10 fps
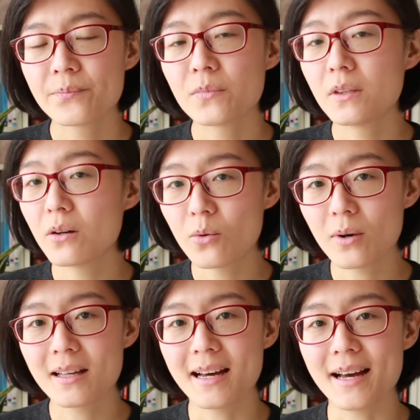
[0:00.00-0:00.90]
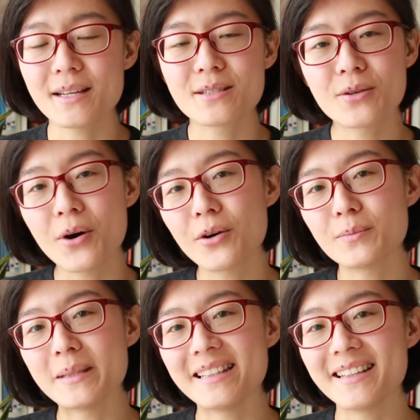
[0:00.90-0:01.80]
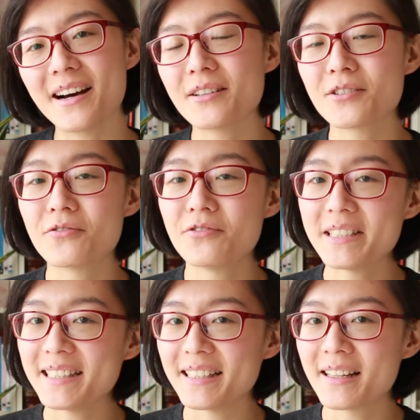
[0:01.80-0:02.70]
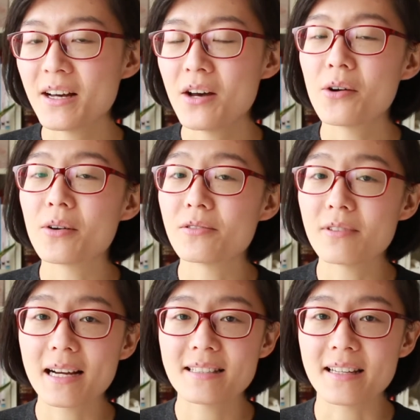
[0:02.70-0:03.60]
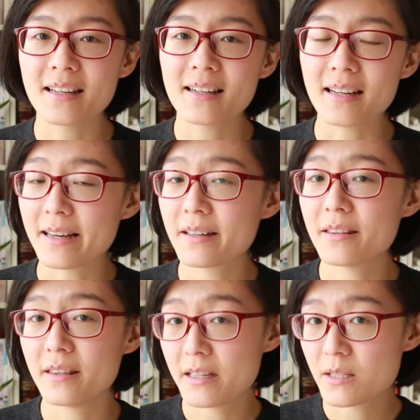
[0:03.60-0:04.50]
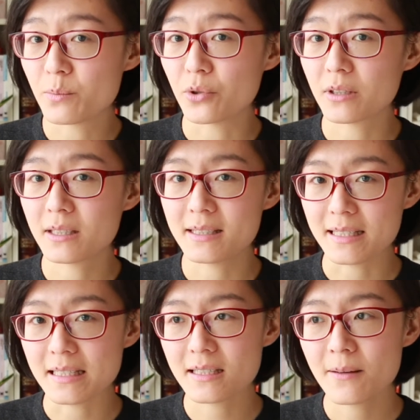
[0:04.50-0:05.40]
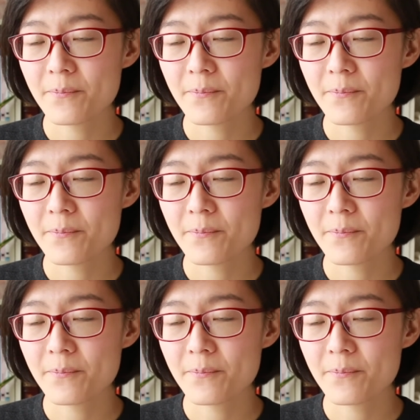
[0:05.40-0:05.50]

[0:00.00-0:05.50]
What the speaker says: No one has taught me the art of reading or writing like this book did.